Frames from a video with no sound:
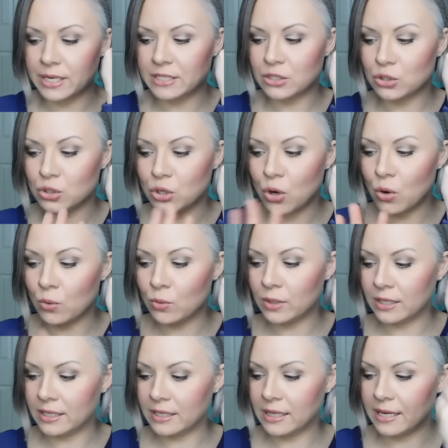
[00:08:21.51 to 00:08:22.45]
It's
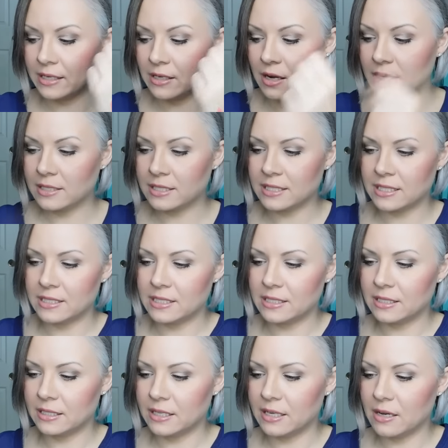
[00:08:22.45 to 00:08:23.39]
totally like not
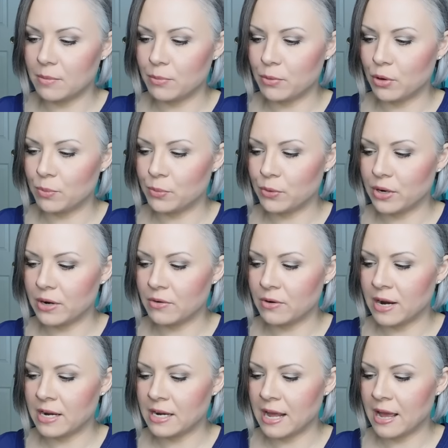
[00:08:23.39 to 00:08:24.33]
seasonally appropriate
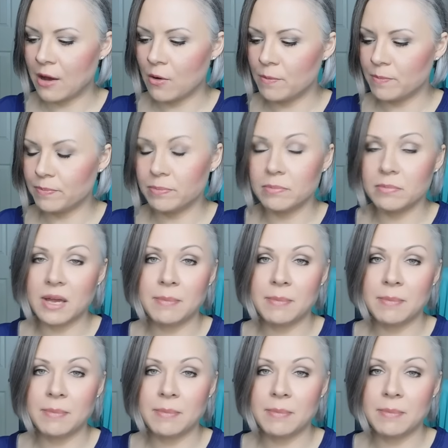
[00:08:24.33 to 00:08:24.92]
right now.